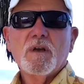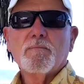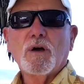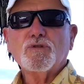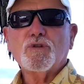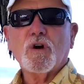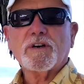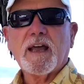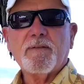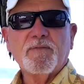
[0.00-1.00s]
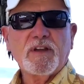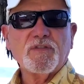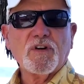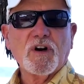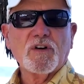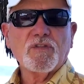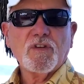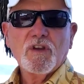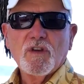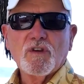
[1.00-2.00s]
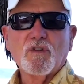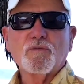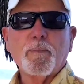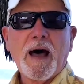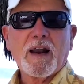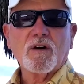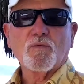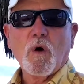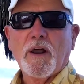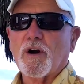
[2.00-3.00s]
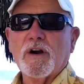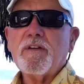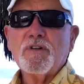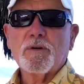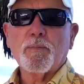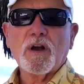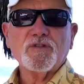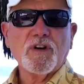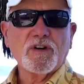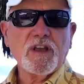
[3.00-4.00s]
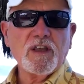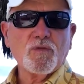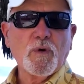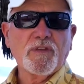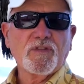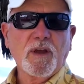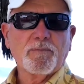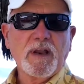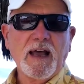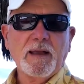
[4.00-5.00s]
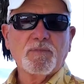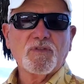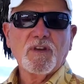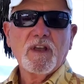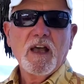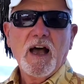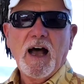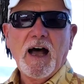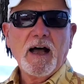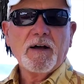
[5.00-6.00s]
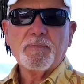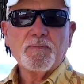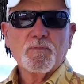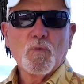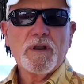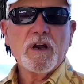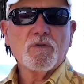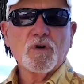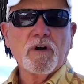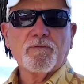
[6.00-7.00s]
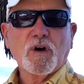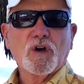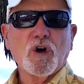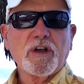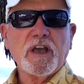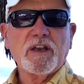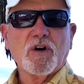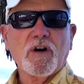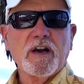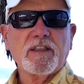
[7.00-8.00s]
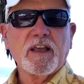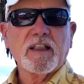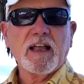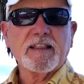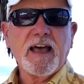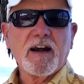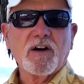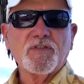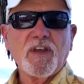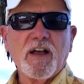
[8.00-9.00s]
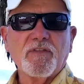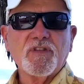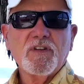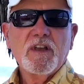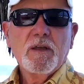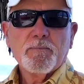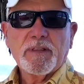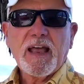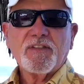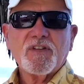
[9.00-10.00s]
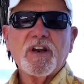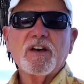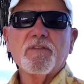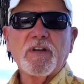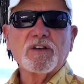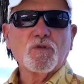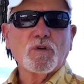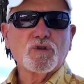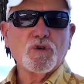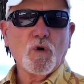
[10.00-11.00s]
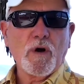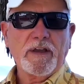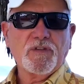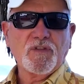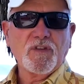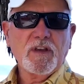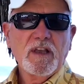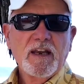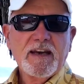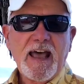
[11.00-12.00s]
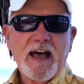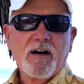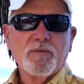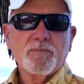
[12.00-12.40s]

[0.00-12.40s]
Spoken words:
Most short-time visitors use bottled water, even to brush their teeth with sometimes. We don't do it for cooking or anything like that ourselves, but that's an individual choice. Now,